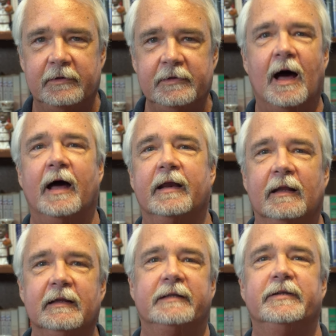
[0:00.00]
Not
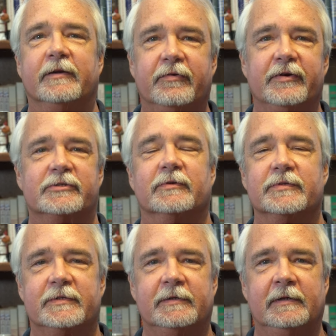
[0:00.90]
elected
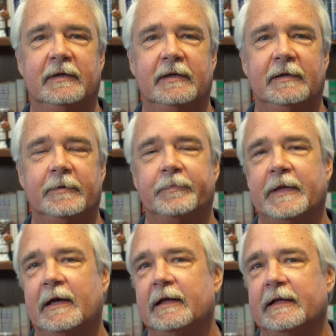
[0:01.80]
officials.
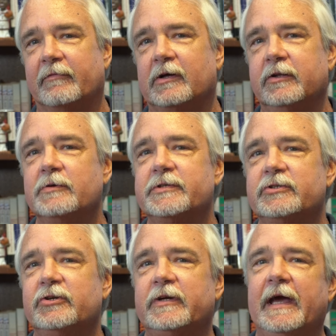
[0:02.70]
Now, the
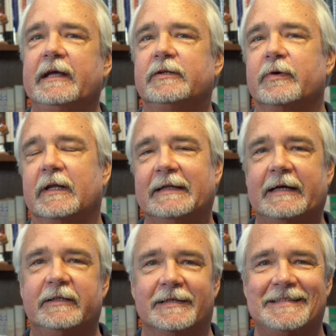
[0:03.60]
closest you get to an
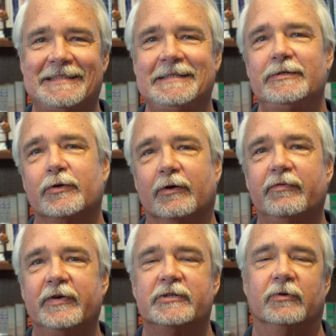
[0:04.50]
elected senior
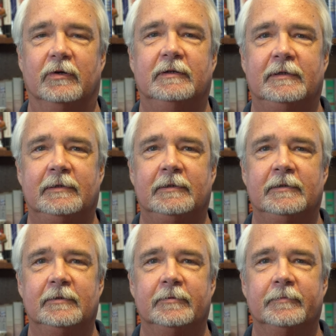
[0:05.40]
official
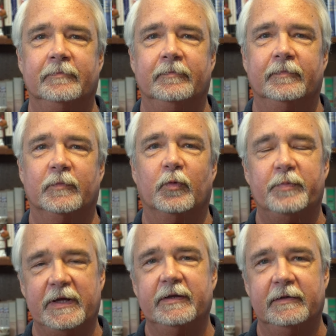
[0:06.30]

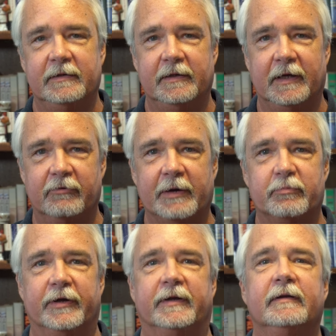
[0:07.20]
would be in Great
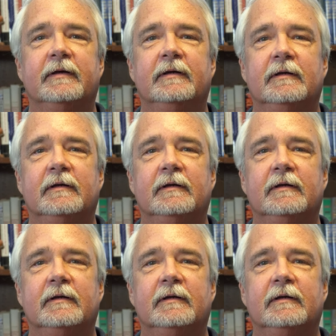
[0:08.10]
Britain